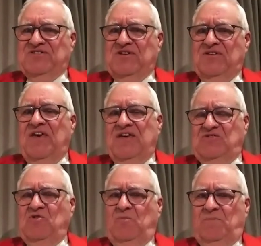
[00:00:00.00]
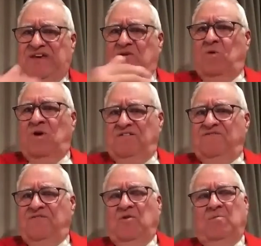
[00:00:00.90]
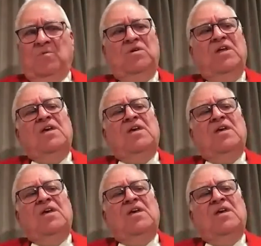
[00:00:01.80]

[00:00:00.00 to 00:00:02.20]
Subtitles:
So it's normally quite formal,